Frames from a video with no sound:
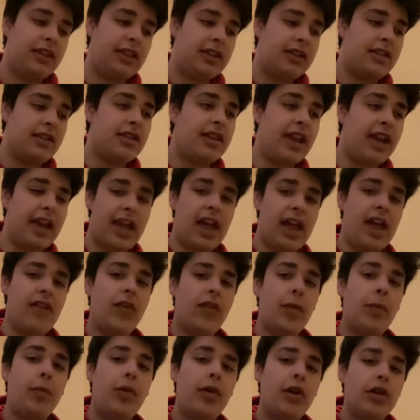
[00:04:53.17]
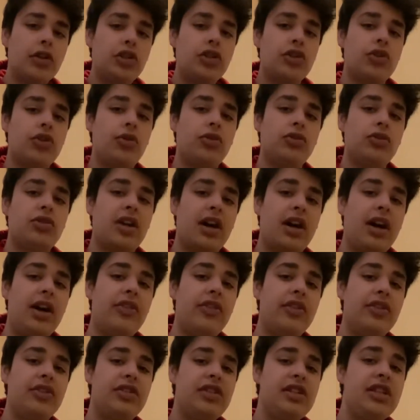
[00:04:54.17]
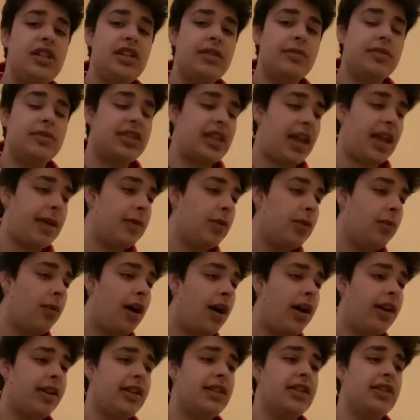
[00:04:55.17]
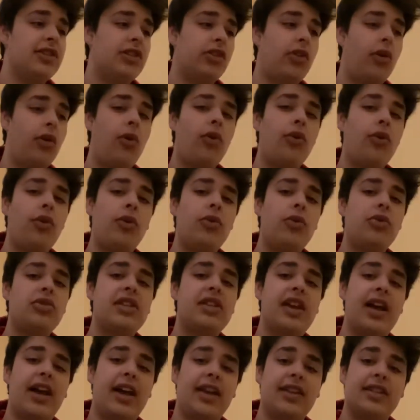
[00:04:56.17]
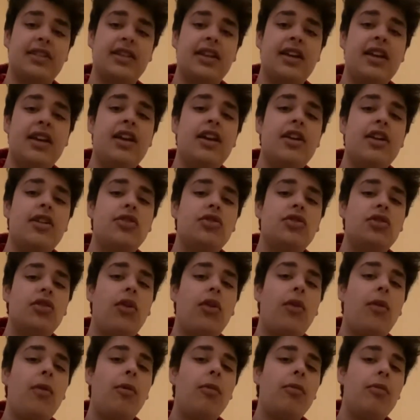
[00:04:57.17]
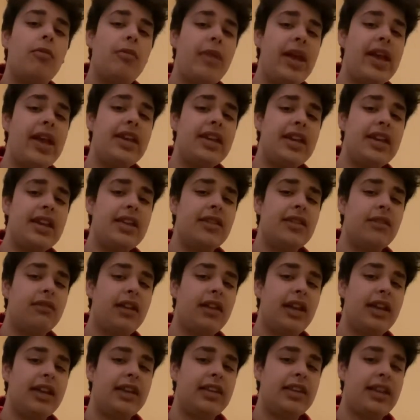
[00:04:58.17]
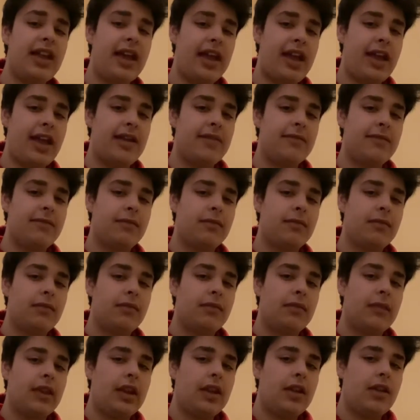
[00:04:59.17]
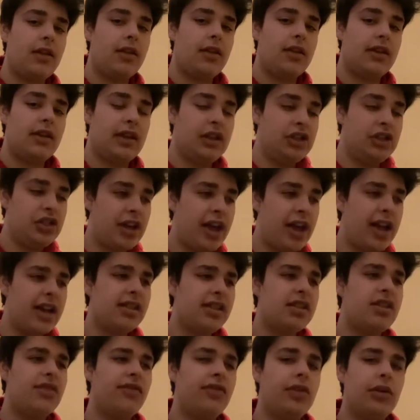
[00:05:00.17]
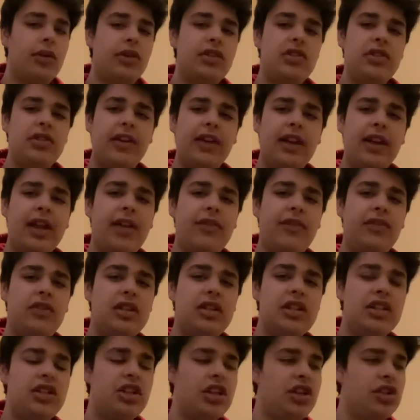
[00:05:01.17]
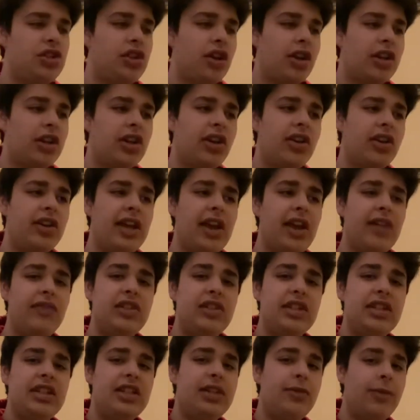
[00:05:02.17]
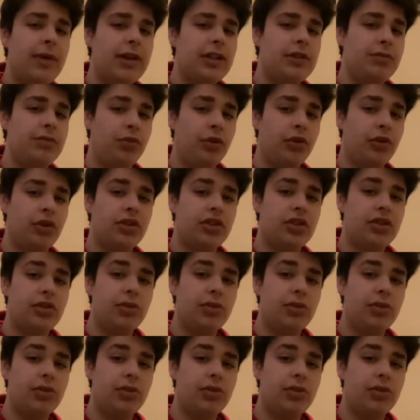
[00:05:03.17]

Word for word: They have a bunch of those on their team. Sammy Watkins, all those guys. So make it like that in Jacksonville because you already have DJ Chark, you already have Dede Westbrook, you